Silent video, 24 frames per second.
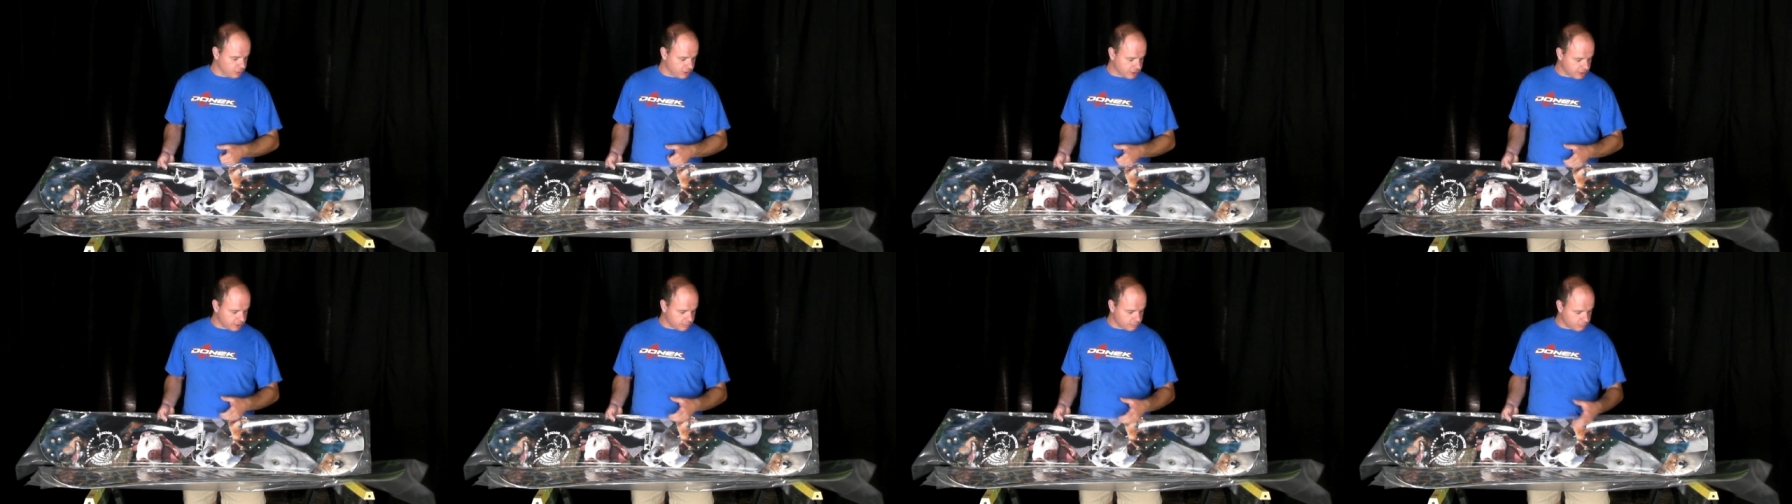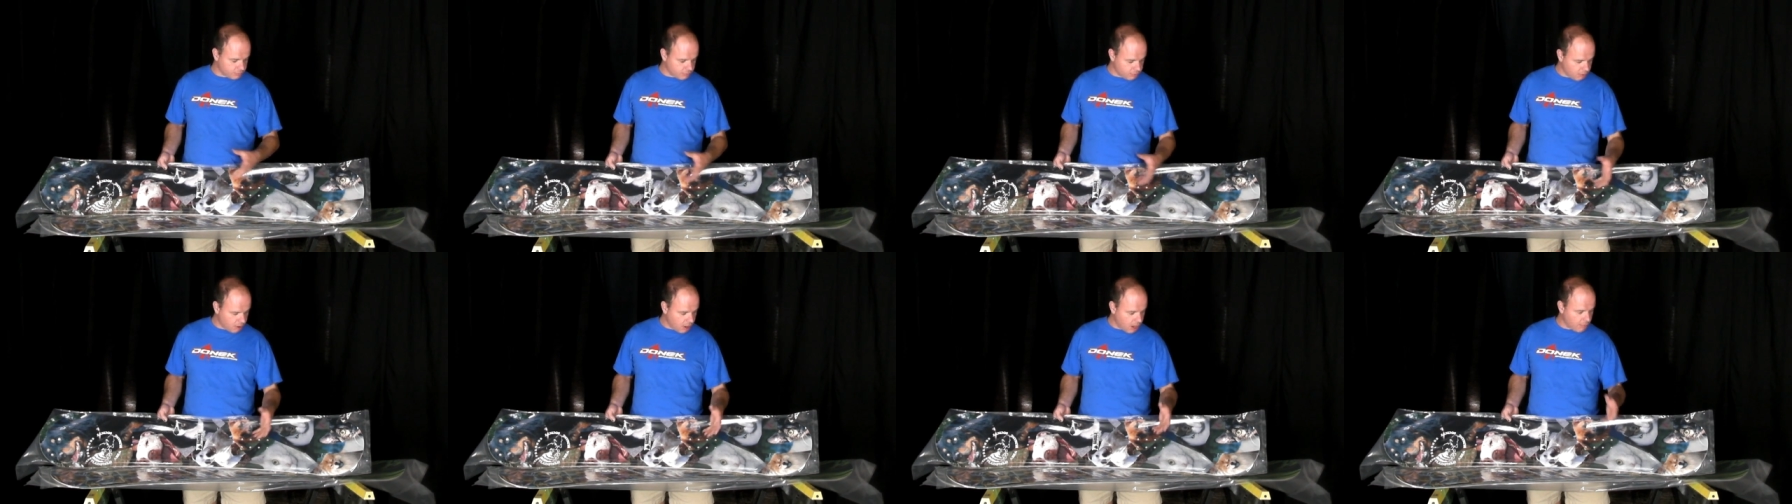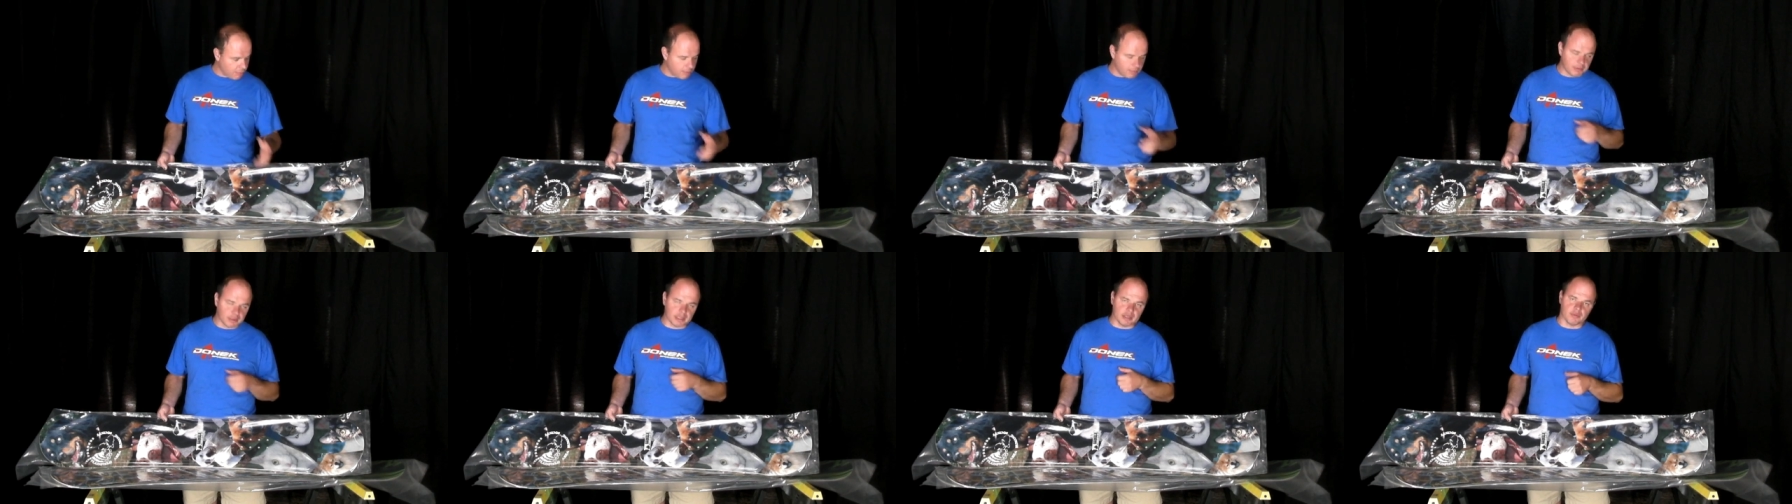we can
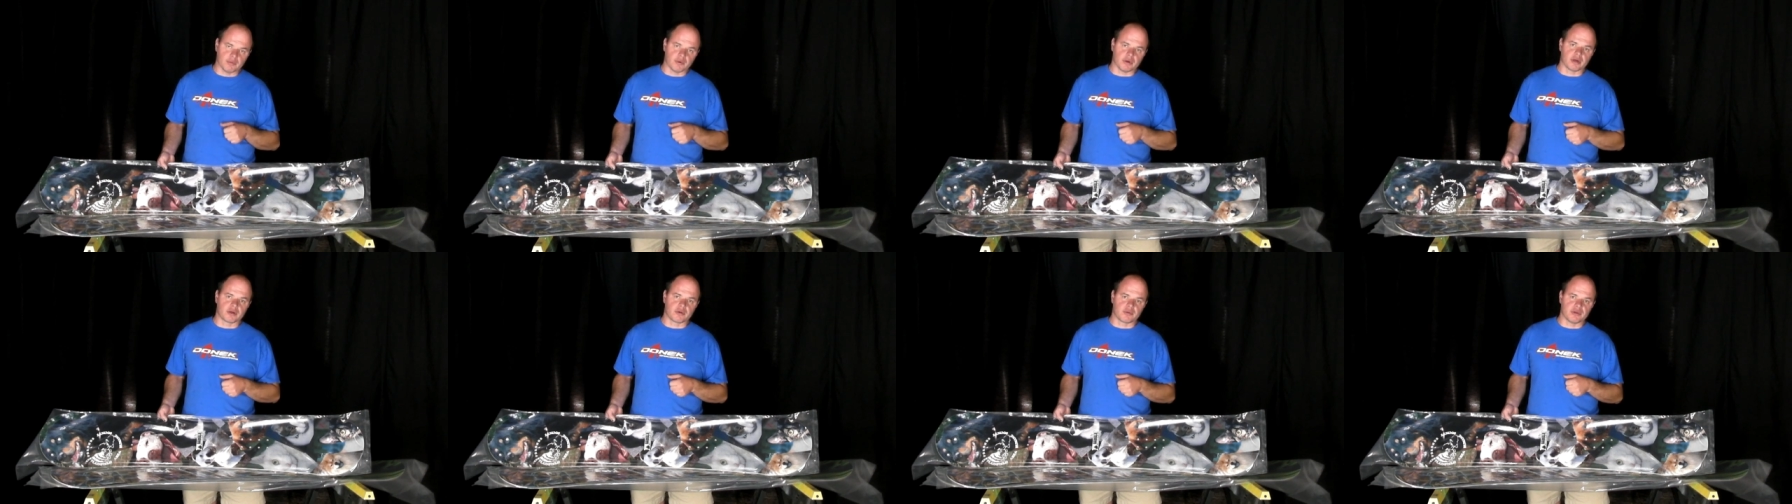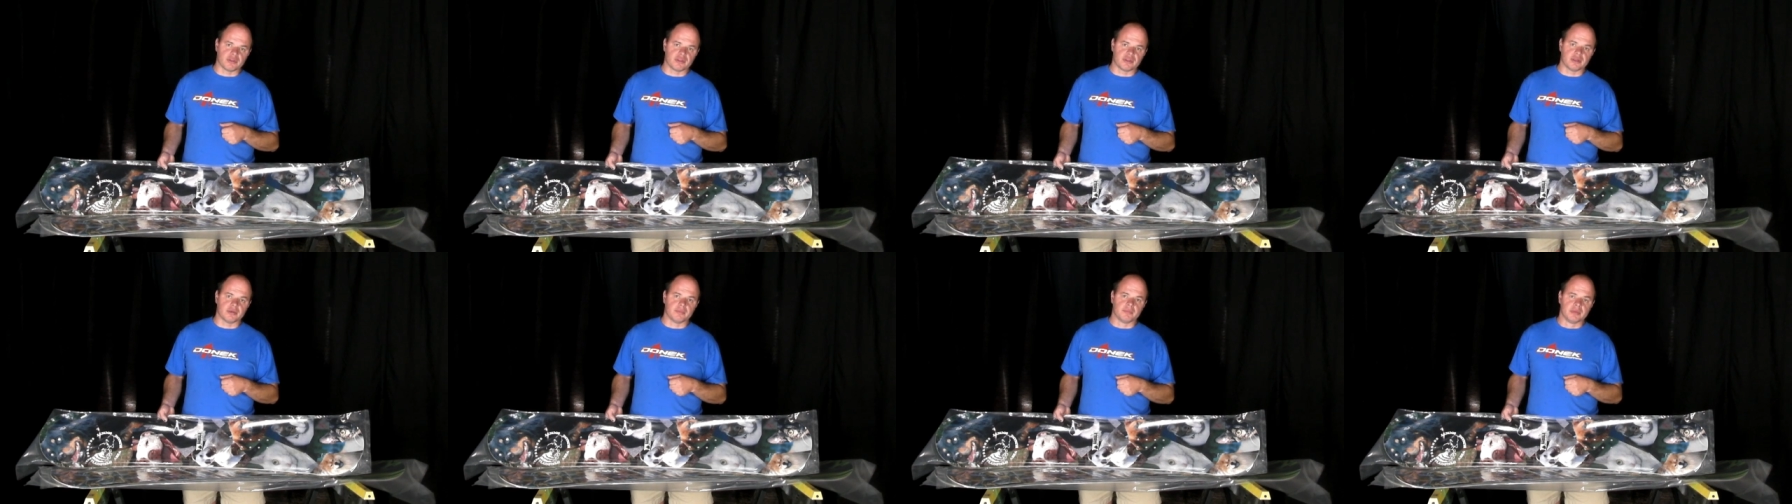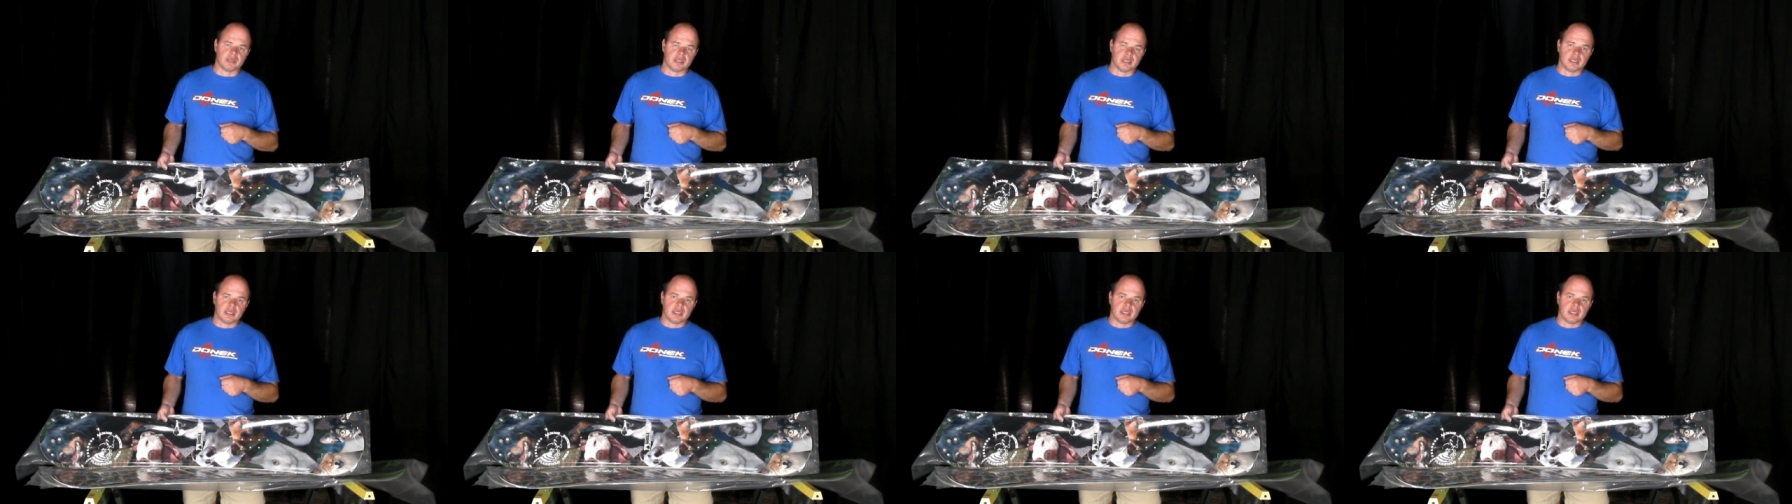probably work with them.